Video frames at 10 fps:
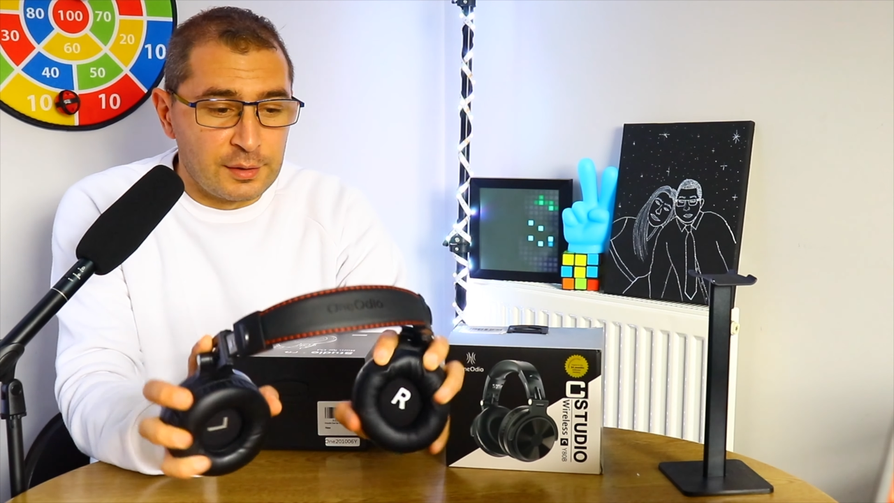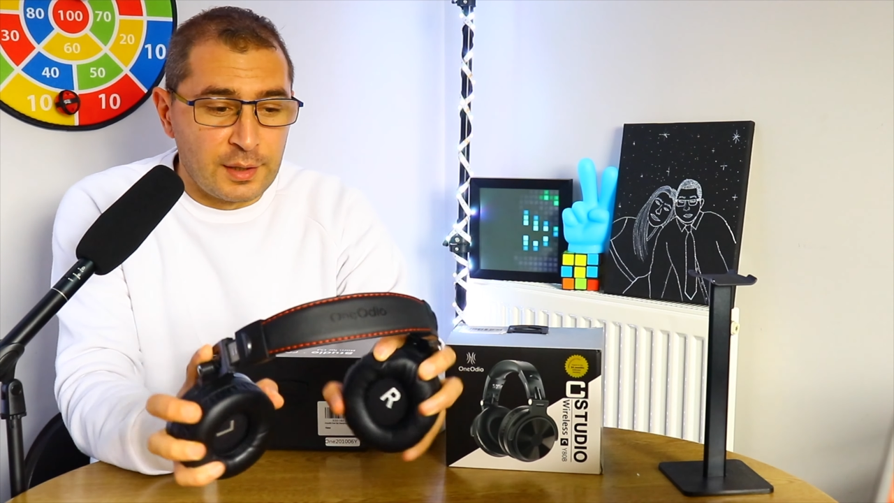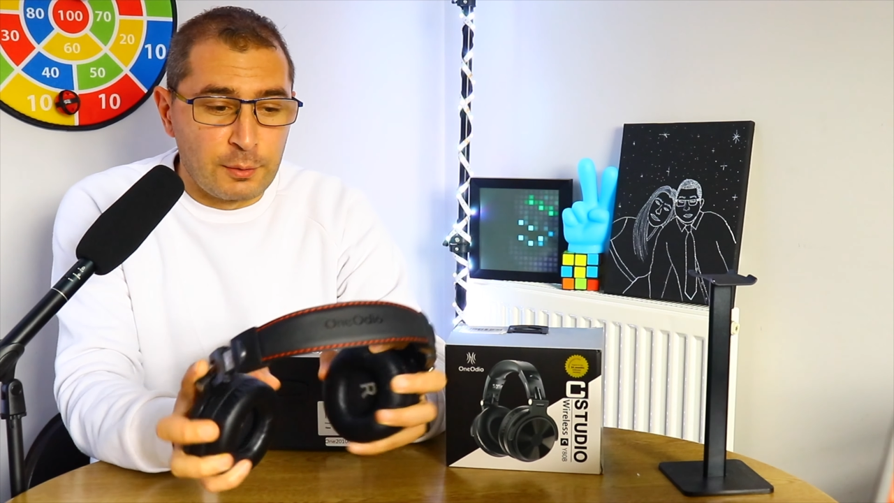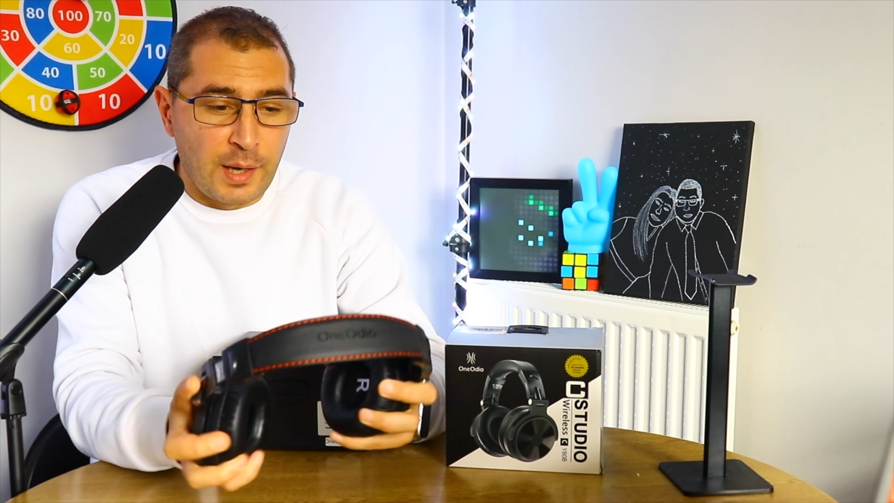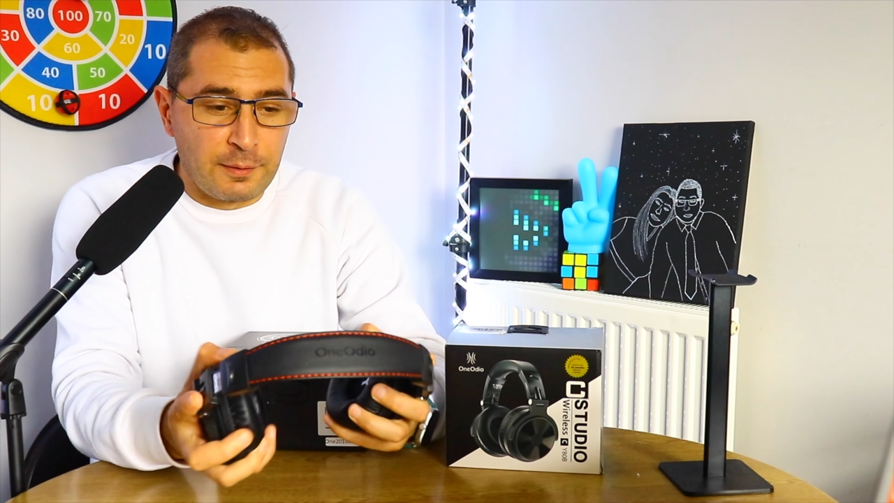
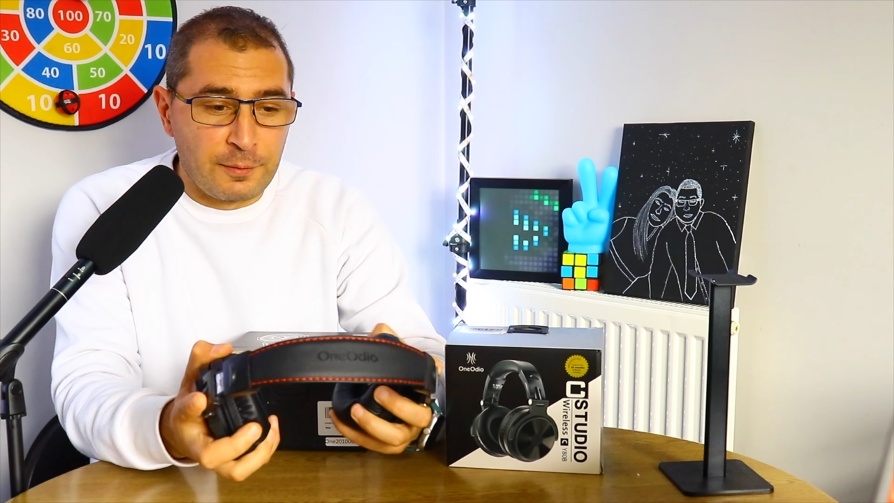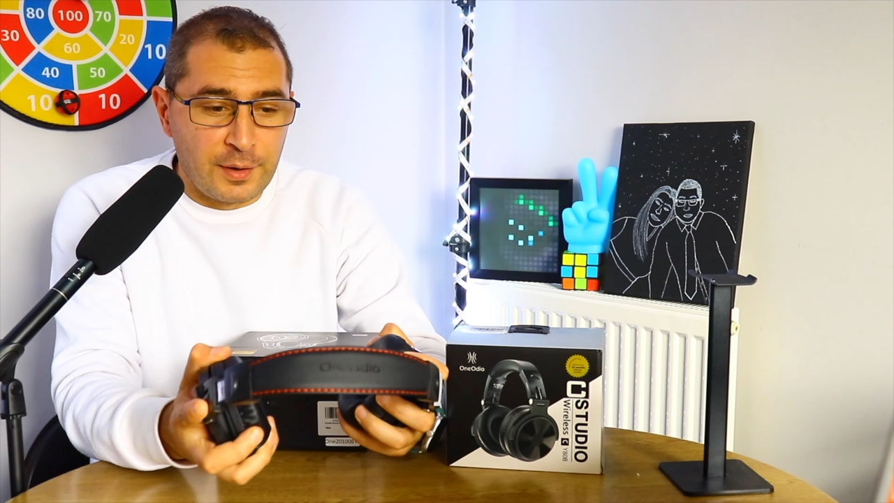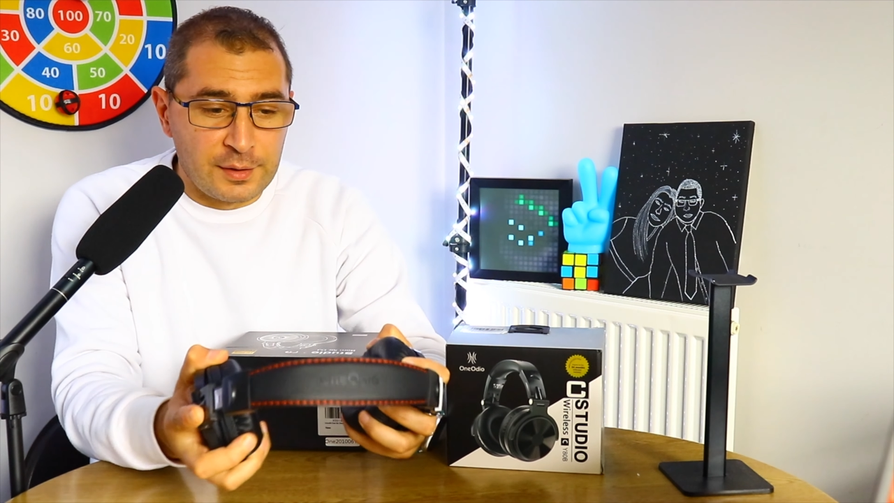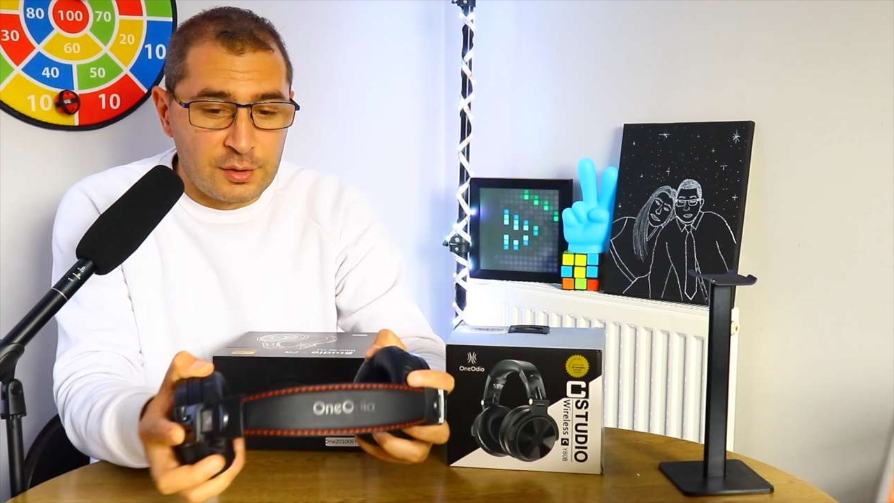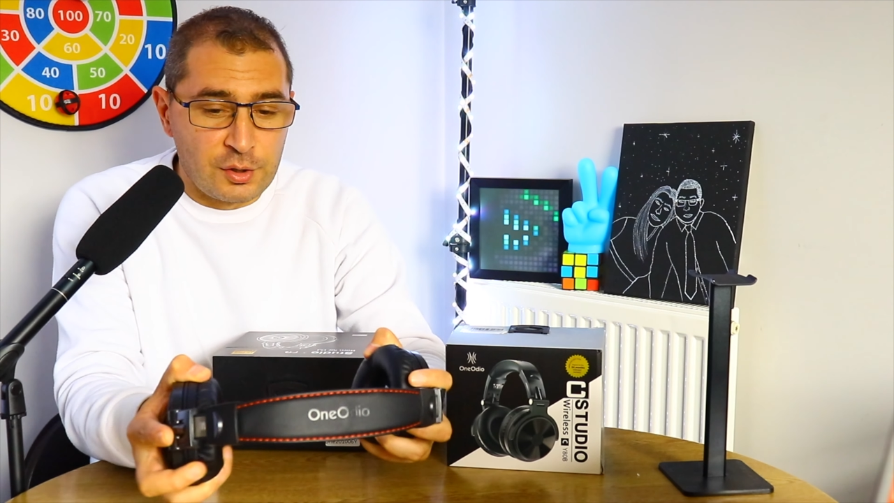They don't have a
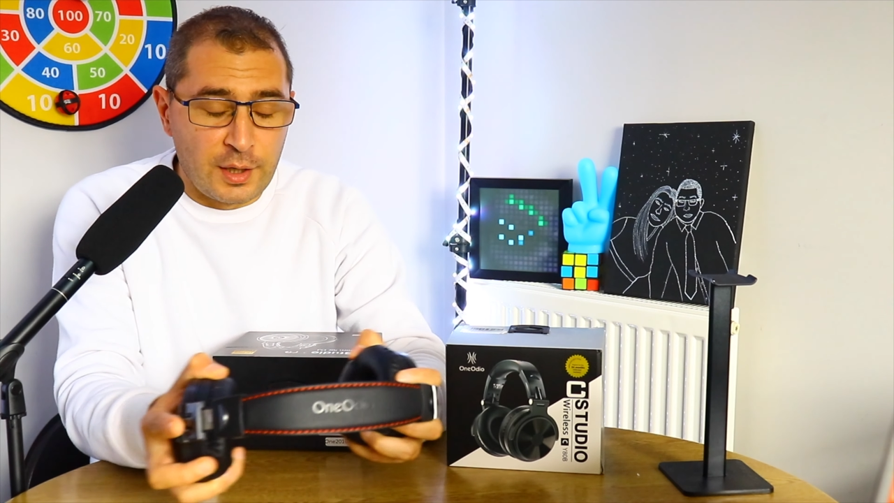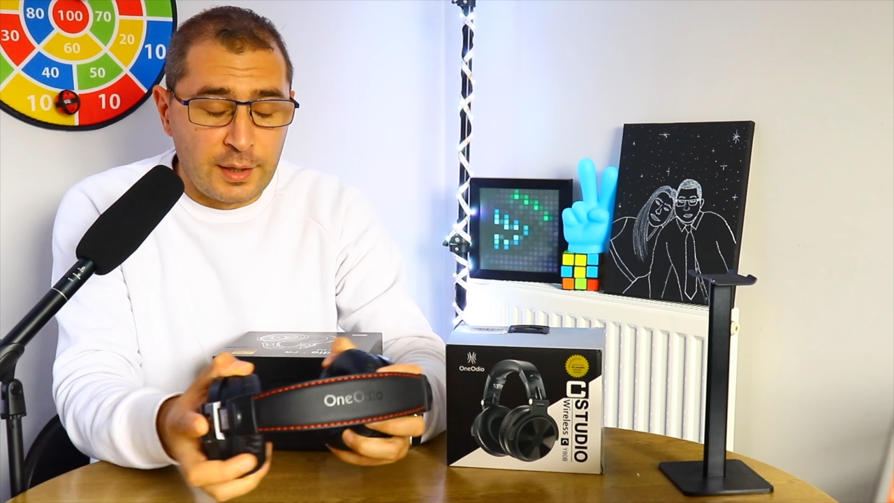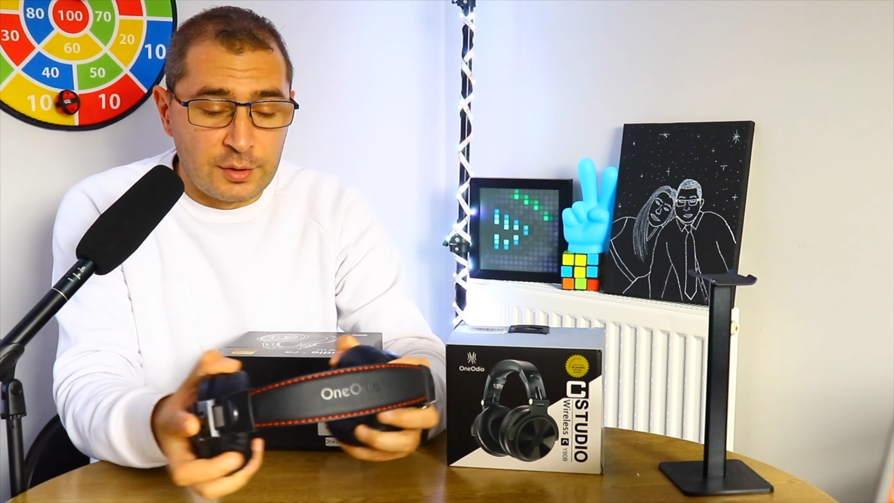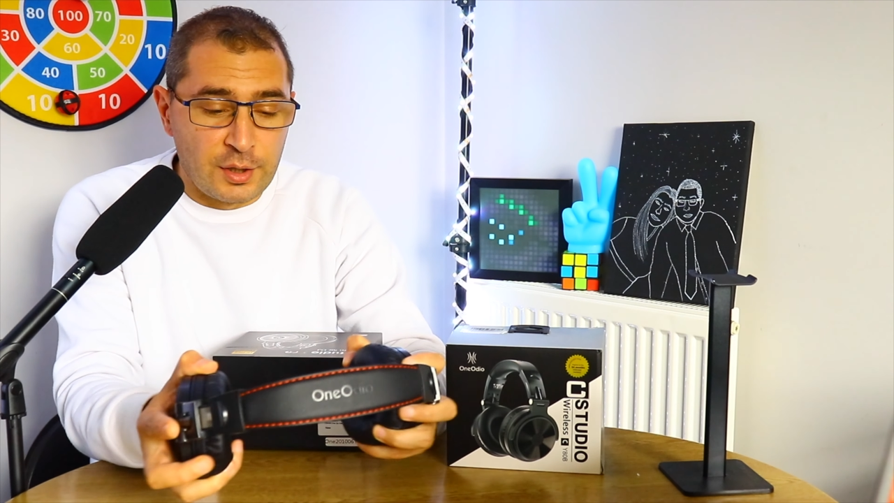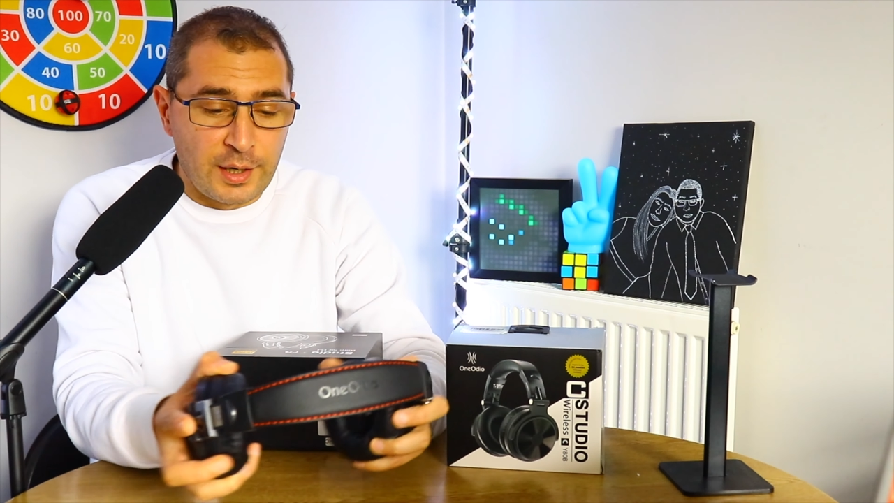fast
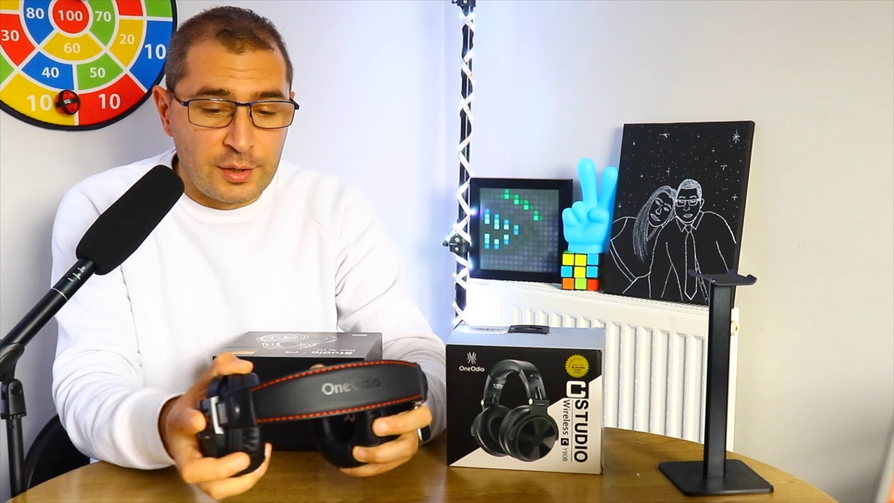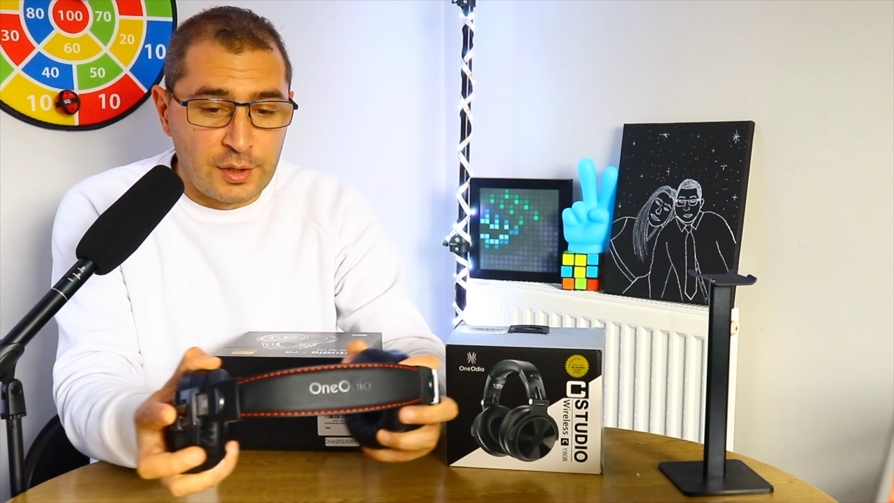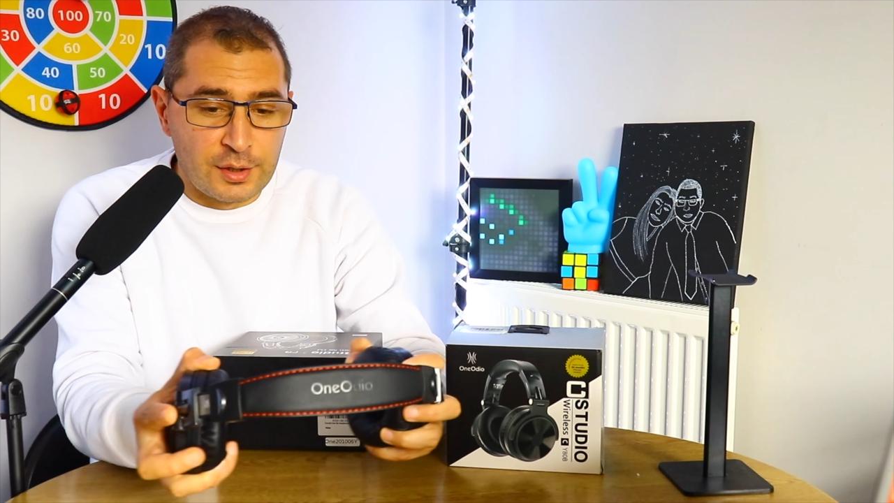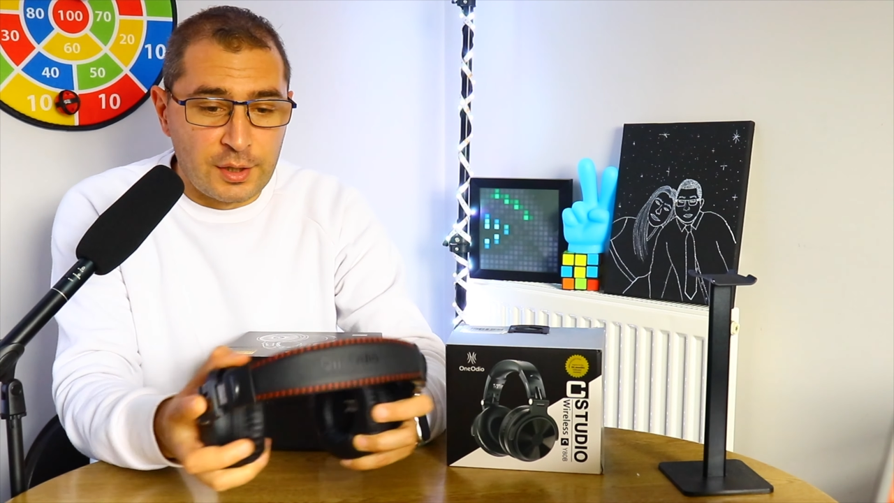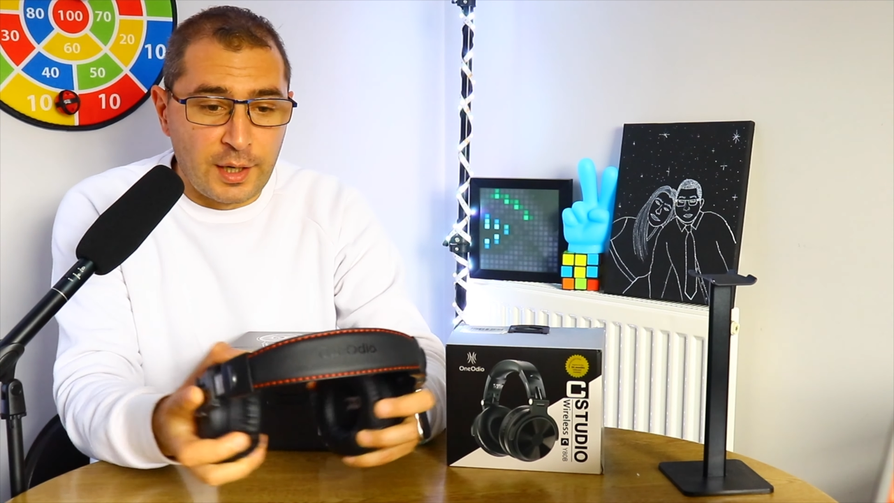
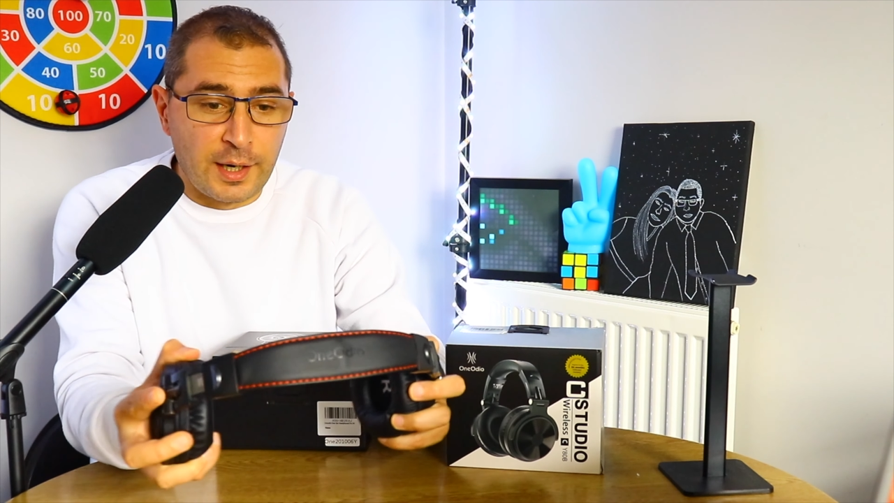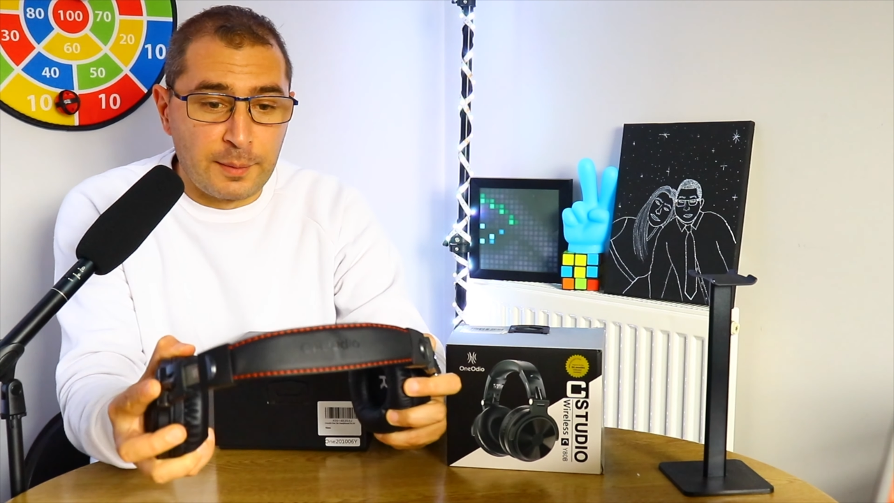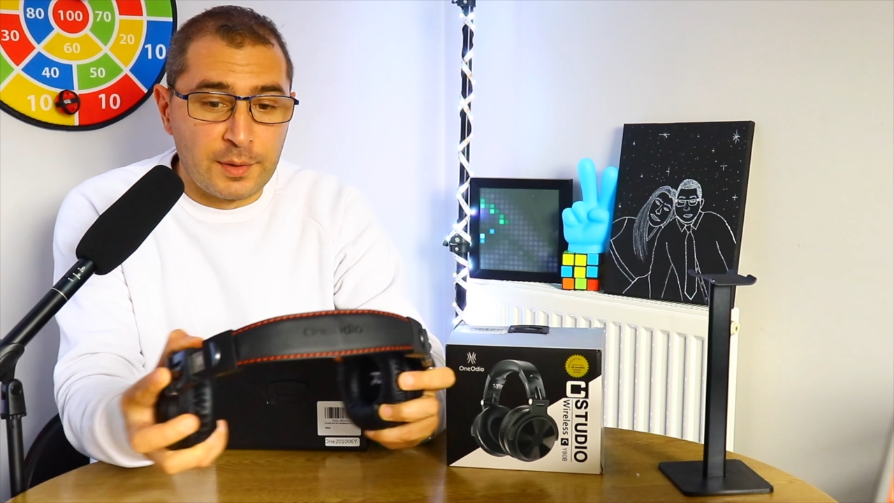charging time.